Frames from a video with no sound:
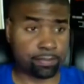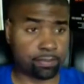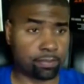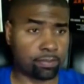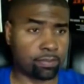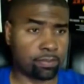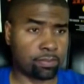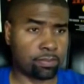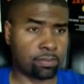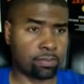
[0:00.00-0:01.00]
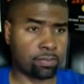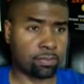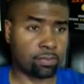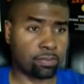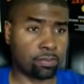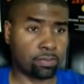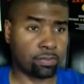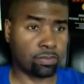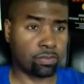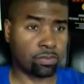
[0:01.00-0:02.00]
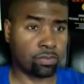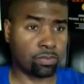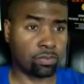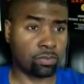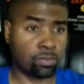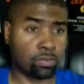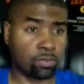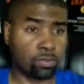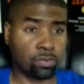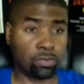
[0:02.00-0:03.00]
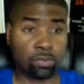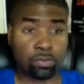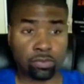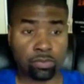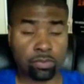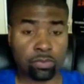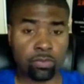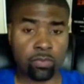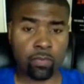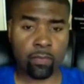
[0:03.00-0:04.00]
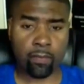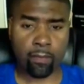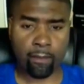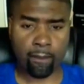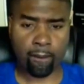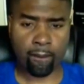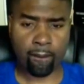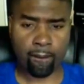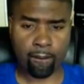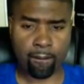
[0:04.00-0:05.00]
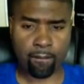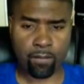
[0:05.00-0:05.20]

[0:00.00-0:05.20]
[no speech]